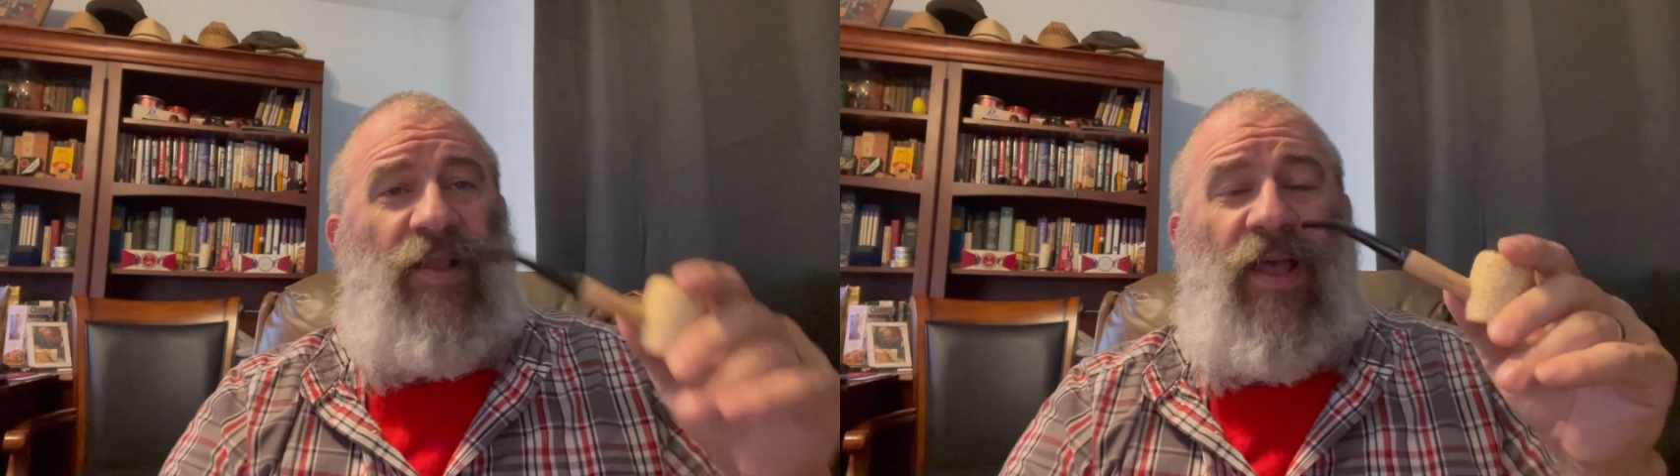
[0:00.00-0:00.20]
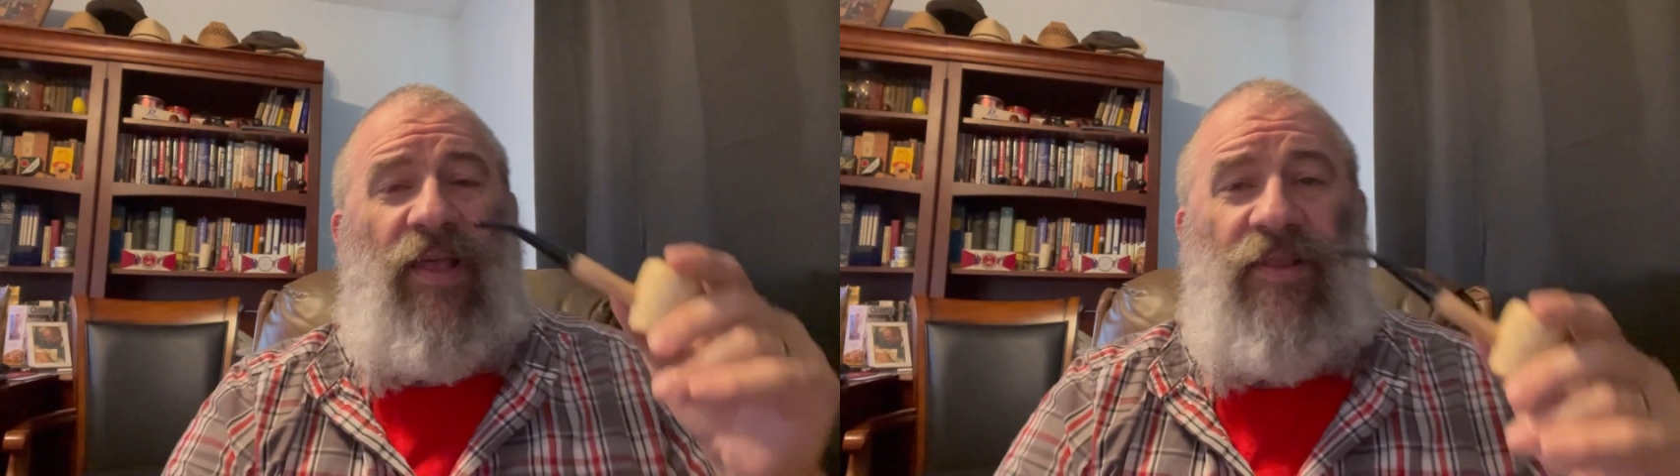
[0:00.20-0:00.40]

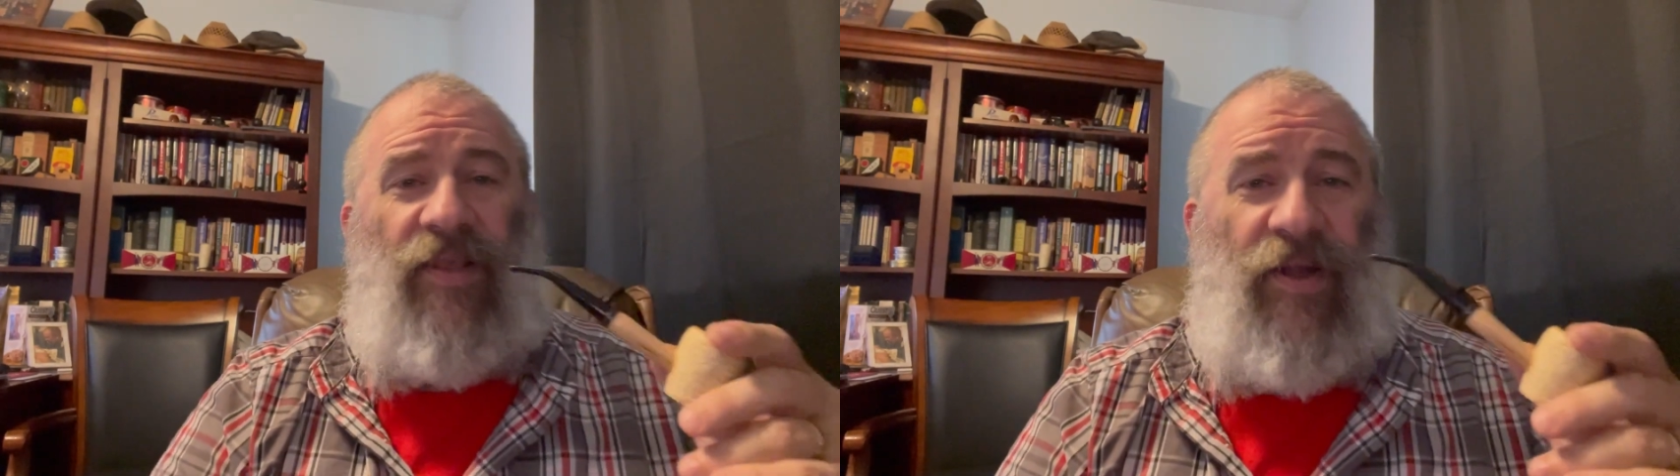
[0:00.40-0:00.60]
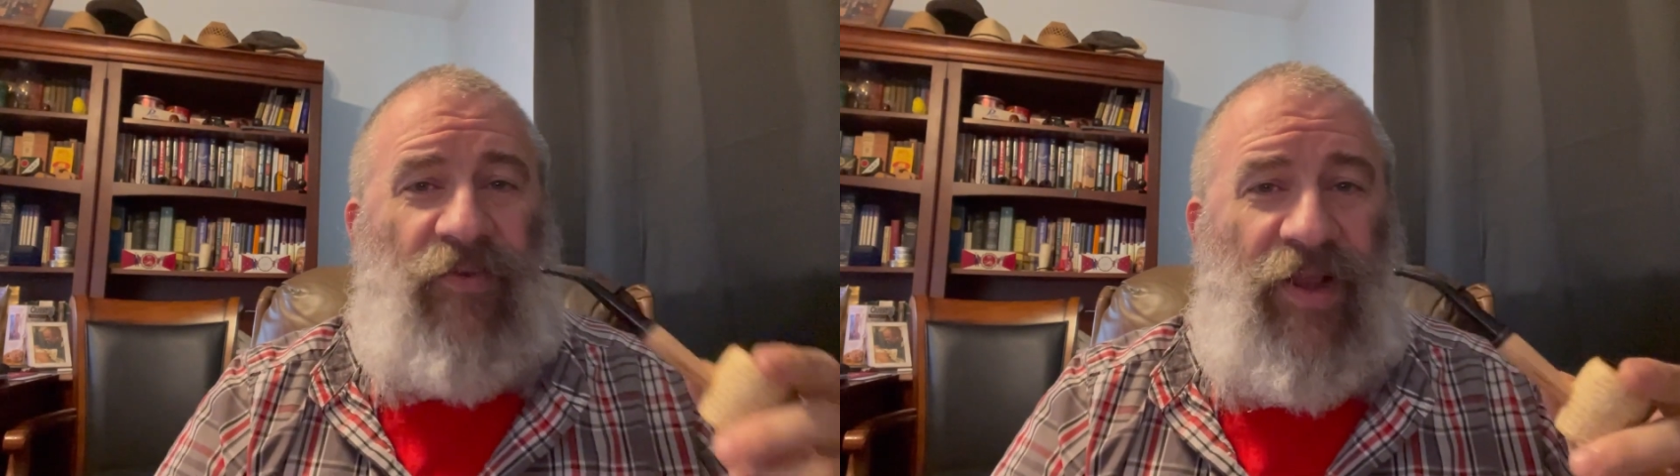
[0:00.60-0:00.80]
uh,
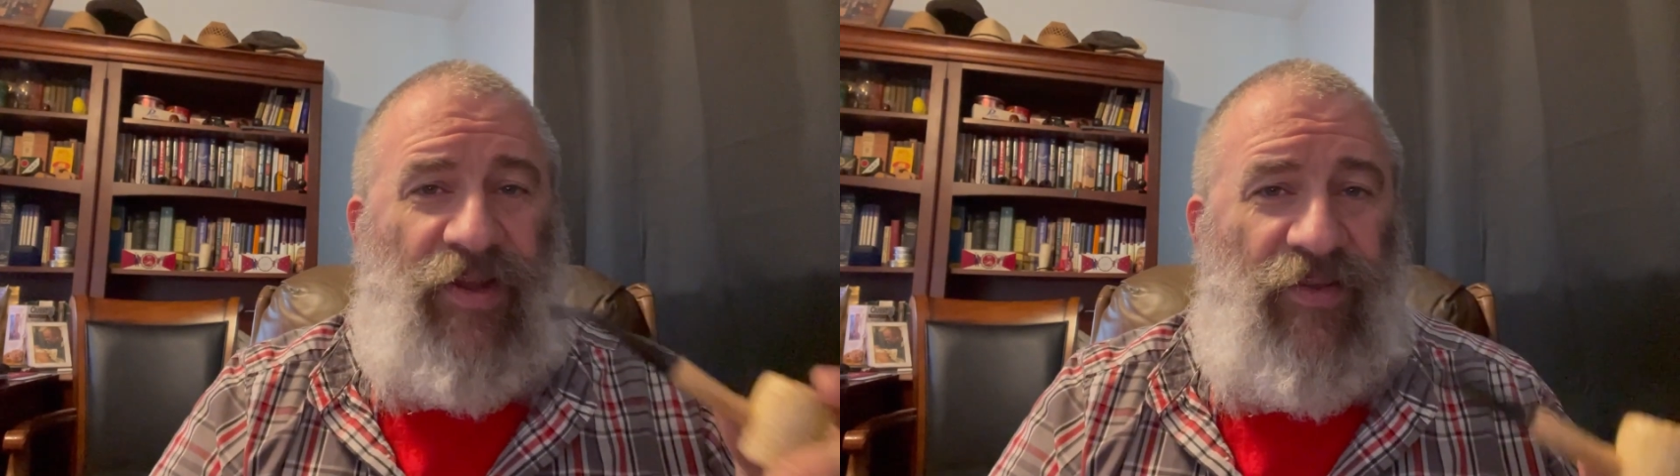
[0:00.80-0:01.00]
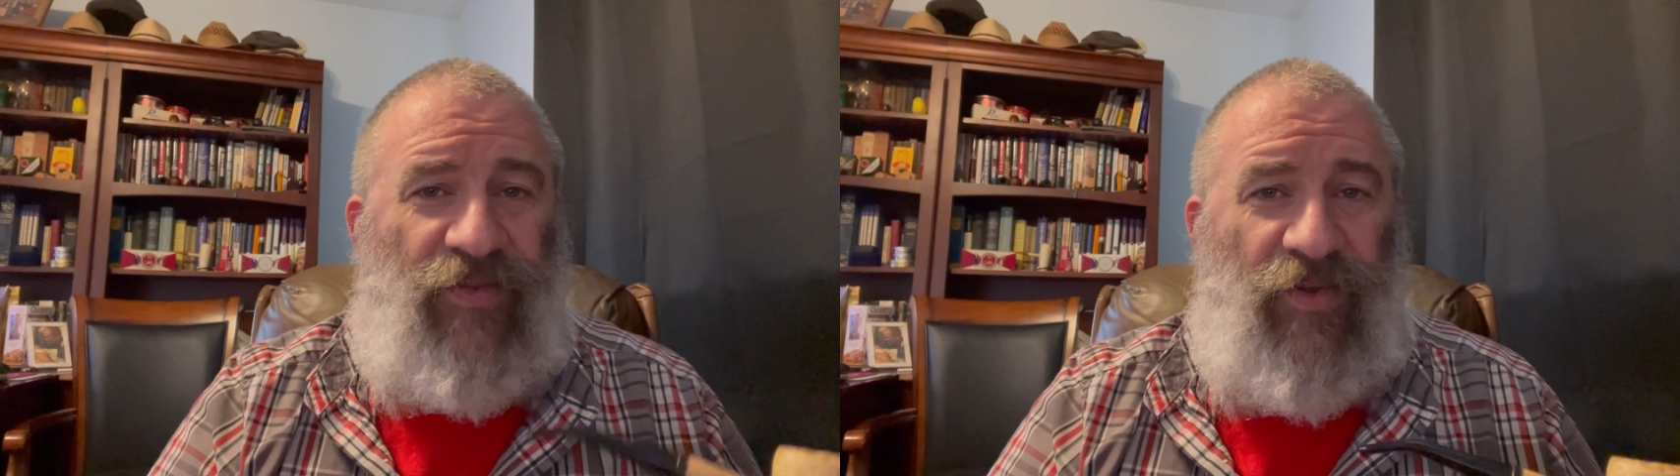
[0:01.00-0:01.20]
that I ran
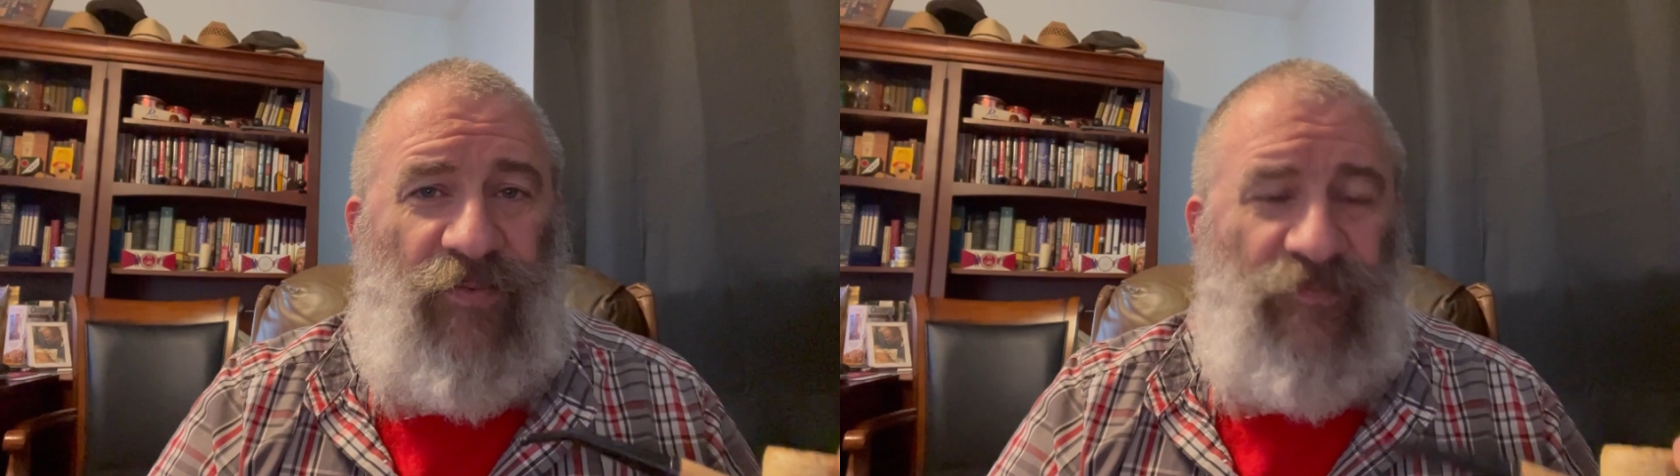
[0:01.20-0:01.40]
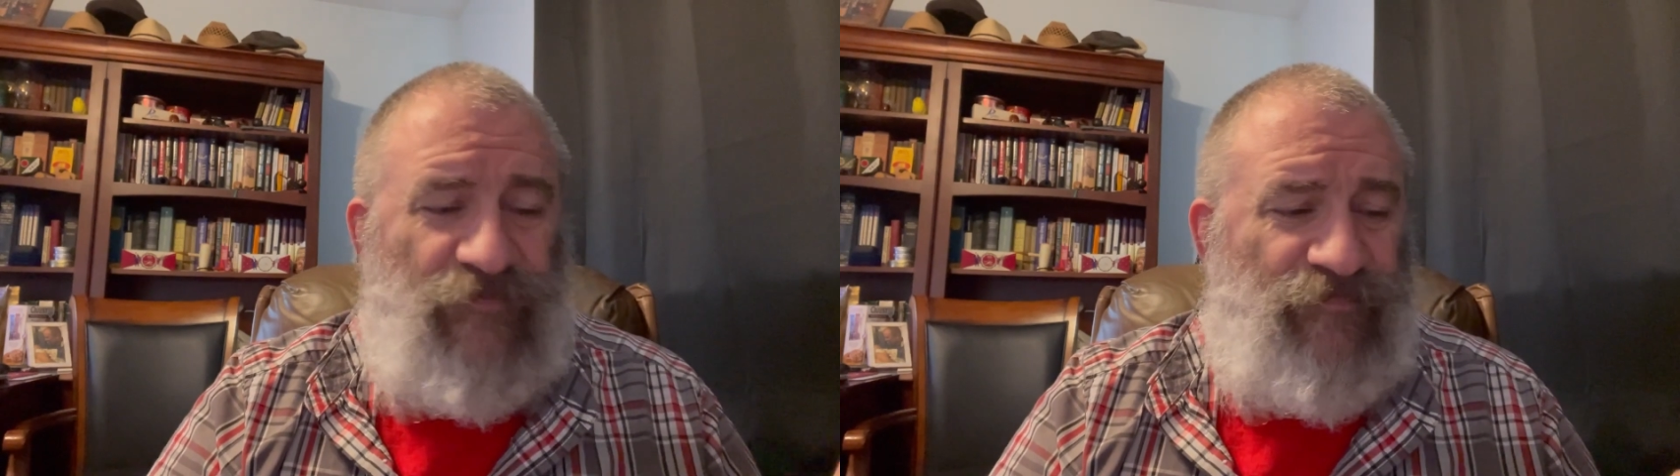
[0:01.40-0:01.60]
into